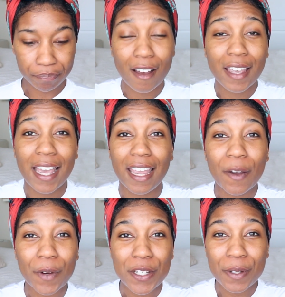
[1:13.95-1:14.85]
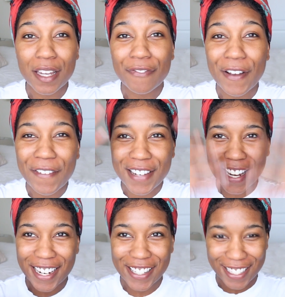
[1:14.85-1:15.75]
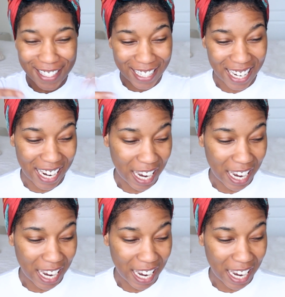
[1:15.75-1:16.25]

Okay, we're doing foundation today.